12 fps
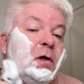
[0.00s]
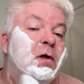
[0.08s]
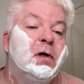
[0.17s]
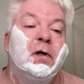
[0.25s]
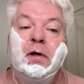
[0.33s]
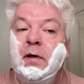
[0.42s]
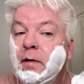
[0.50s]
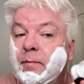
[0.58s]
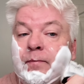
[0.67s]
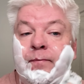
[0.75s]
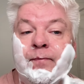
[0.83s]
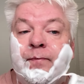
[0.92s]

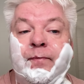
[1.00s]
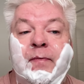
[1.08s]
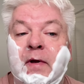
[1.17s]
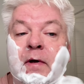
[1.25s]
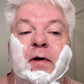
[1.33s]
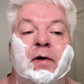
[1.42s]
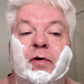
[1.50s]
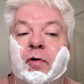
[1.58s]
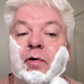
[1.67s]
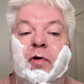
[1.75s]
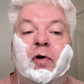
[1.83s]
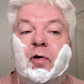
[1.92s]
um, you
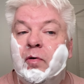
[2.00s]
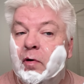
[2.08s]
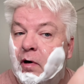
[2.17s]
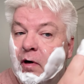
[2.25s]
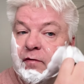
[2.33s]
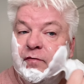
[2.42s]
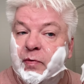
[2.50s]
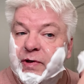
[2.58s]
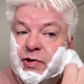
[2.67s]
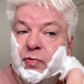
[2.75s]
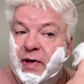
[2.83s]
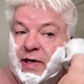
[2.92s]
know of
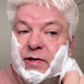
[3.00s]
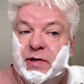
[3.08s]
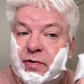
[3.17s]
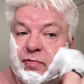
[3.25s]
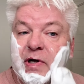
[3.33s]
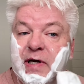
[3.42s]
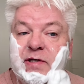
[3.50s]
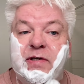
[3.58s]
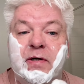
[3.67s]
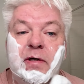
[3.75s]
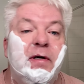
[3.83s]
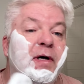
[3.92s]
which
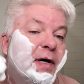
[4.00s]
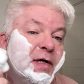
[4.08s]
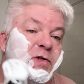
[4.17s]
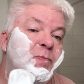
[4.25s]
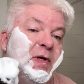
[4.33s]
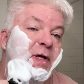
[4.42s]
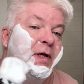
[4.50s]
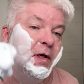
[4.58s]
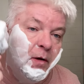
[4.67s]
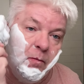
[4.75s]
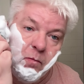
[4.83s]
razor I speak.